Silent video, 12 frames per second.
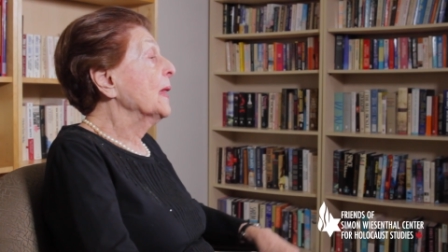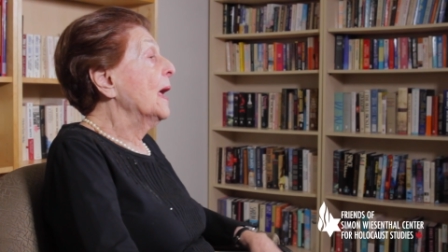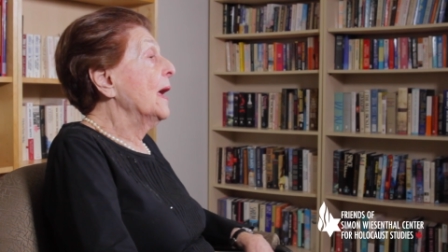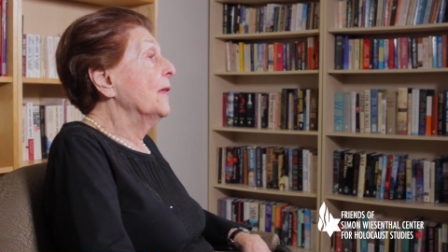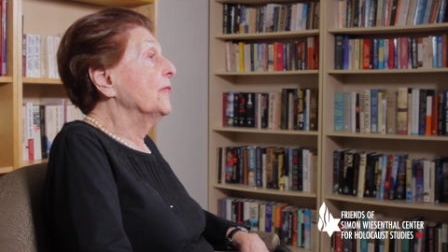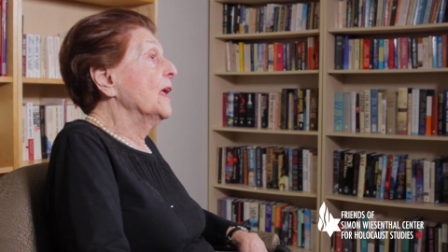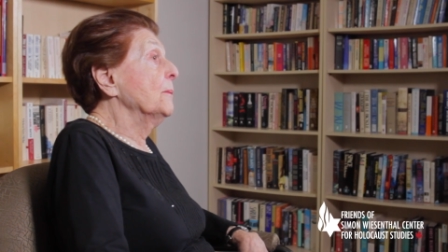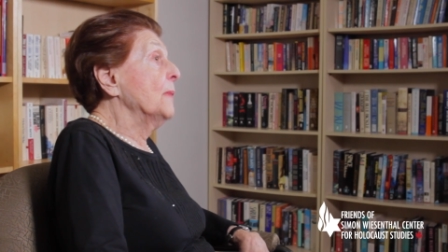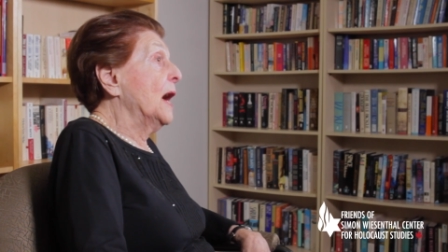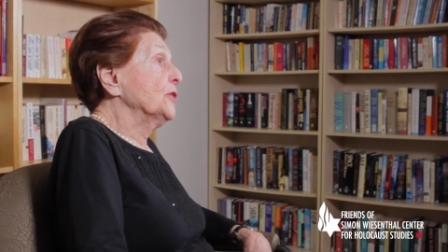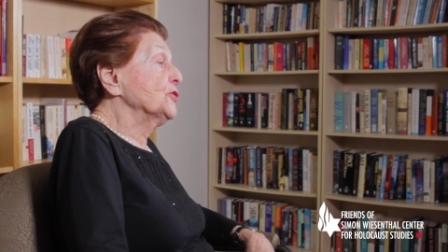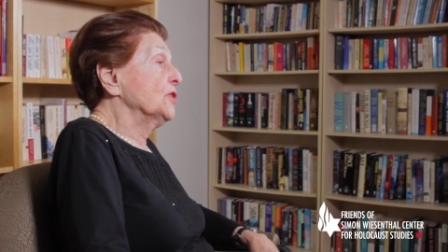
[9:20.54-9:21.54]
and they
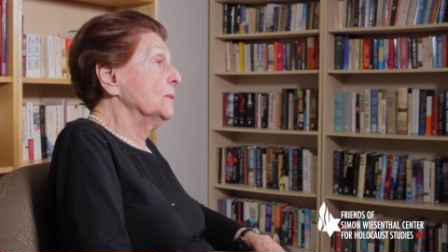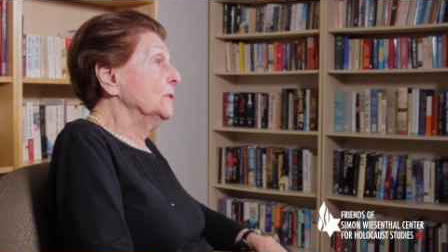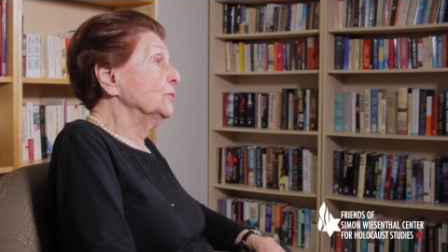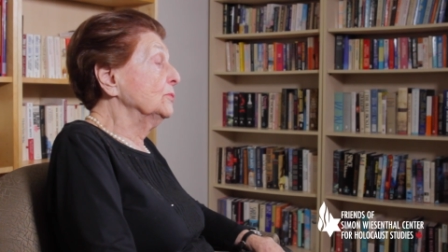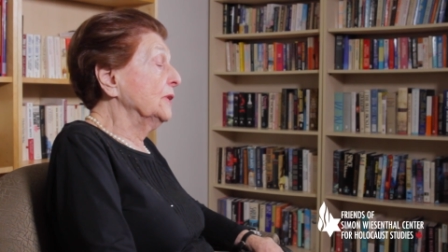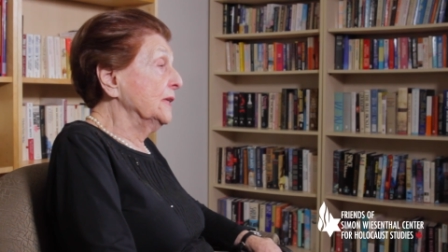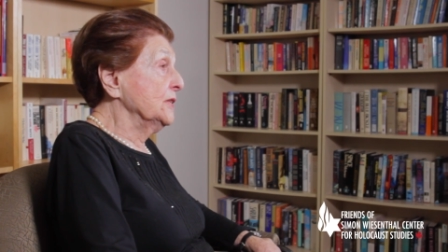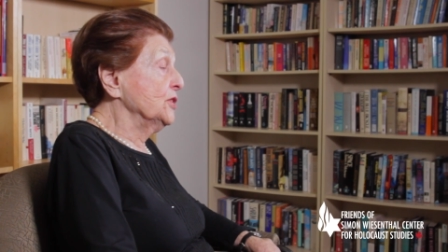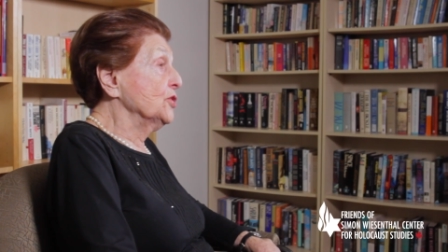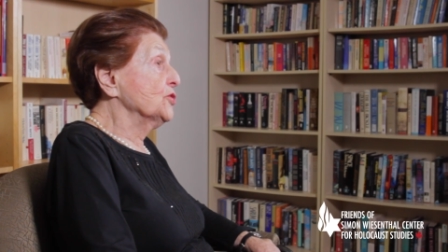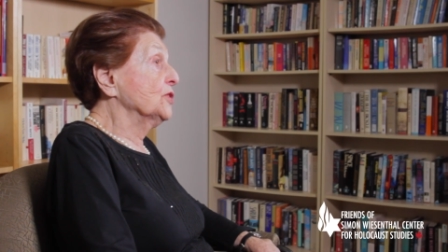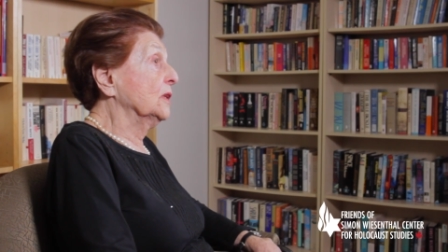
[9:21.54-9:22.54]
marched them into
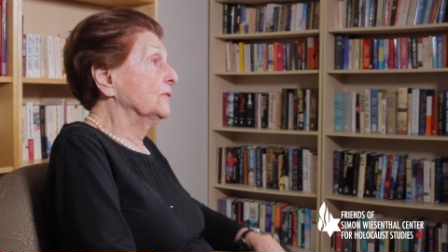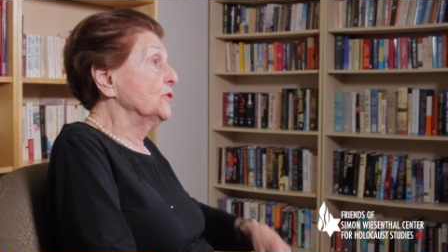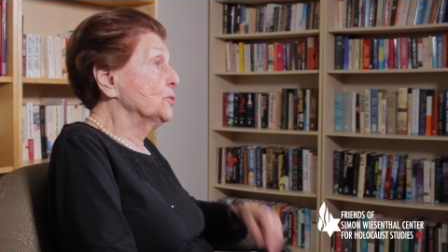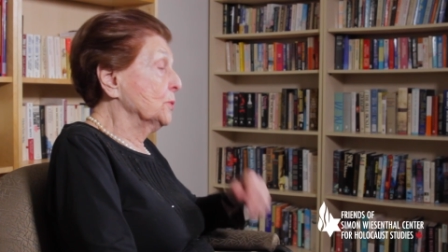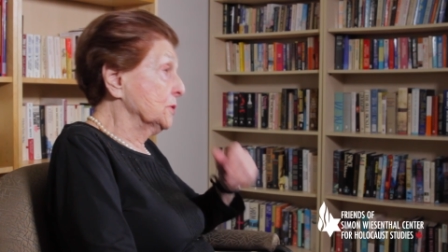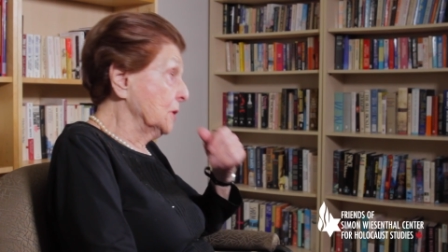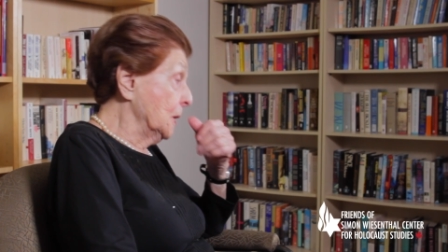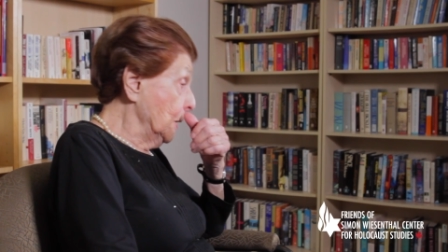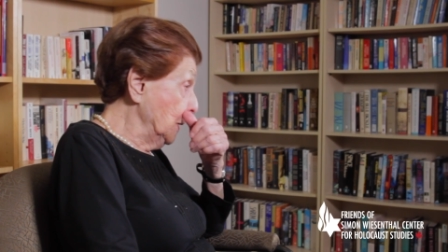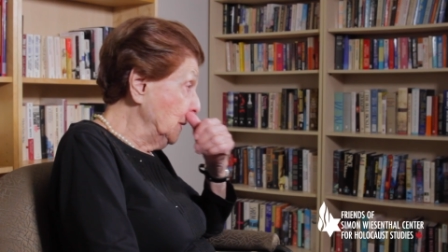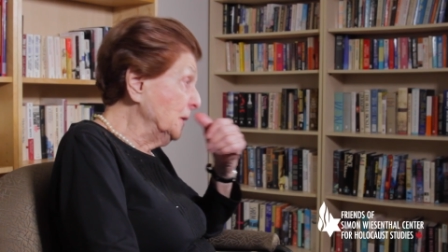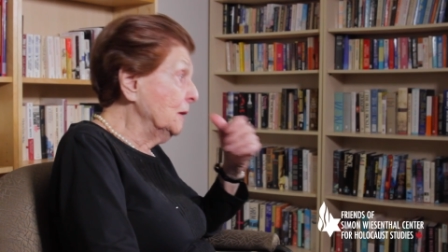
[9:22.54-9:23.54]
Theresienstadt, which was the
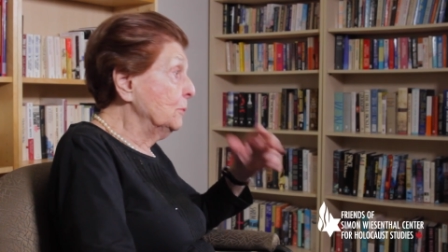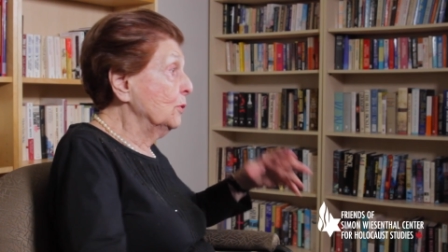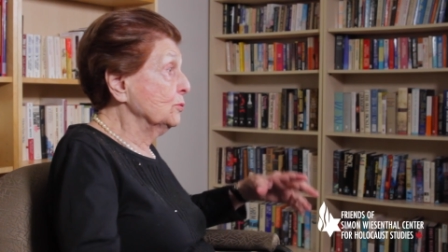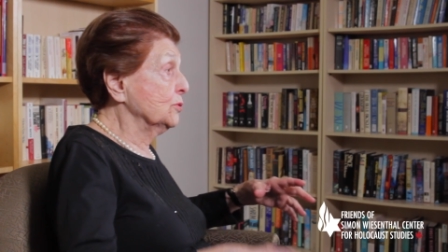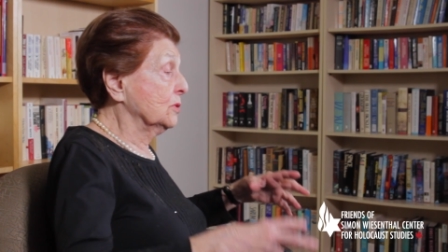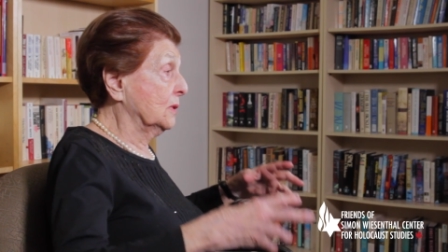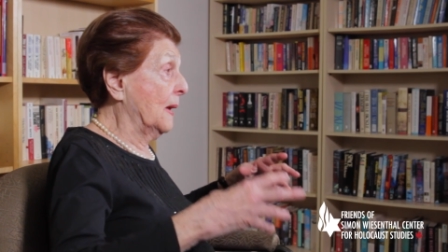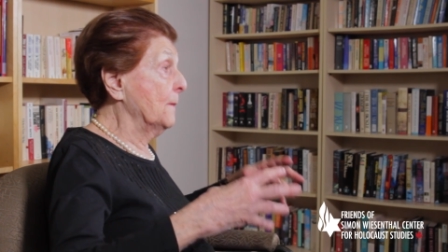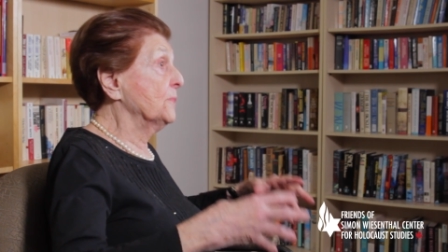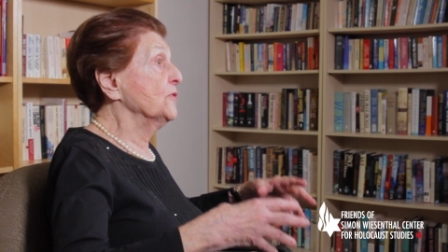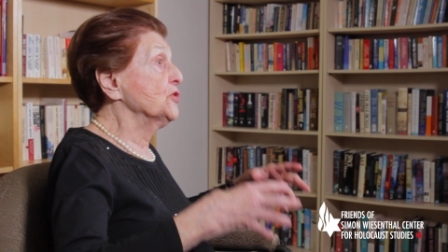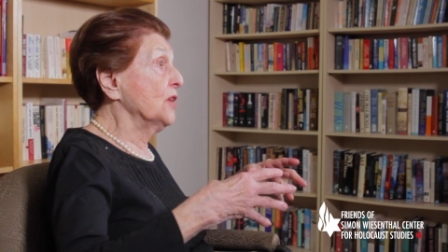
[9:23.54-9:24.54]
innermost camp
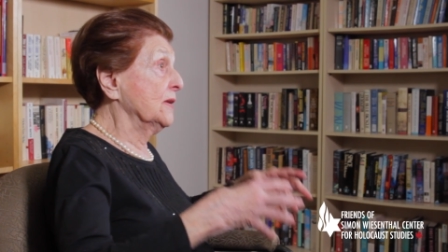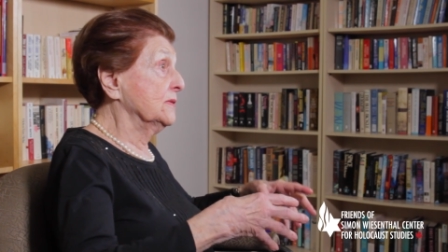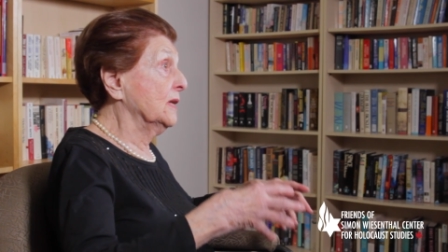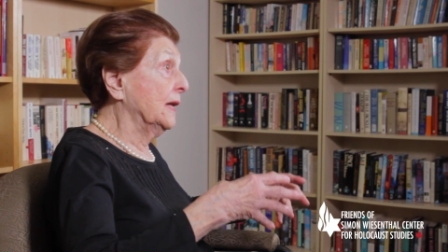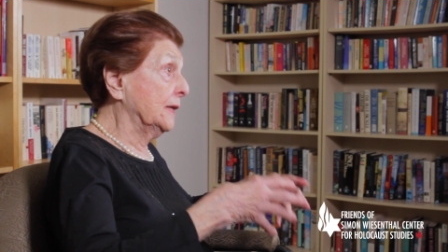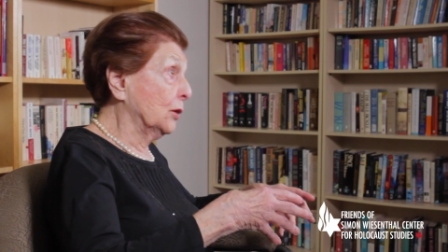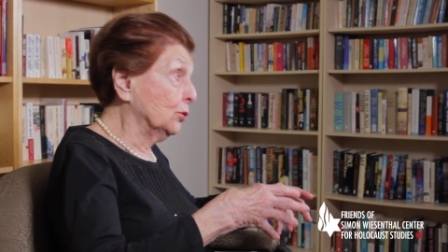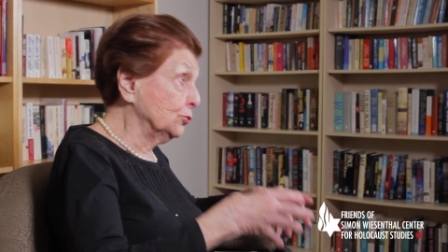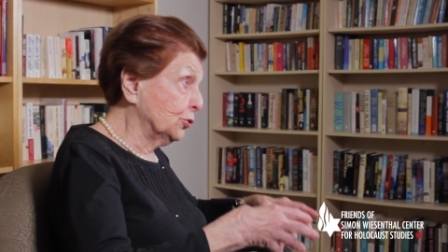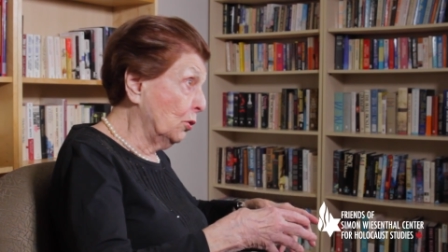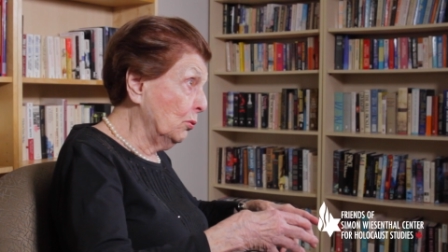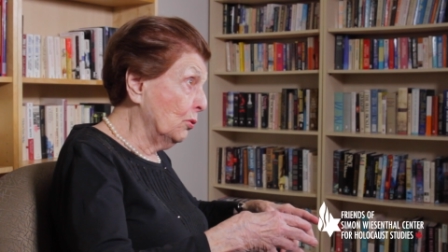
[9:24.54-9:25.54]
which they still had a
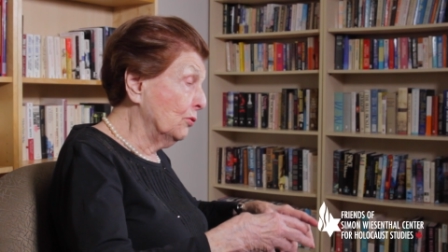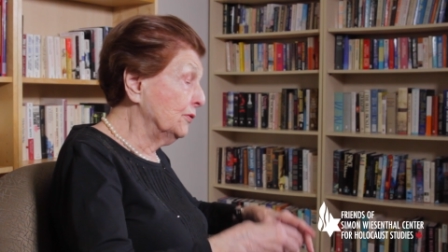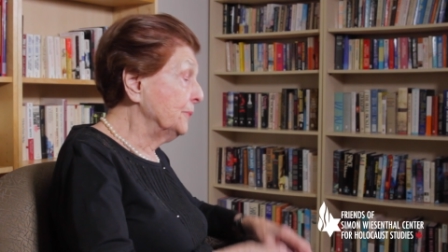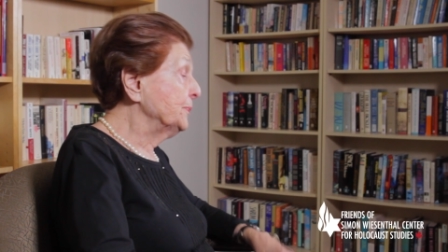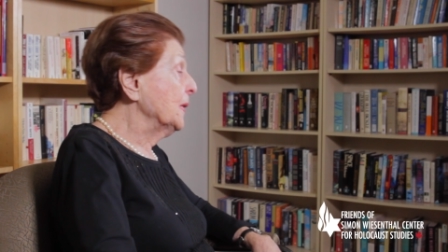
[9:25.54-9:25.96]
control over.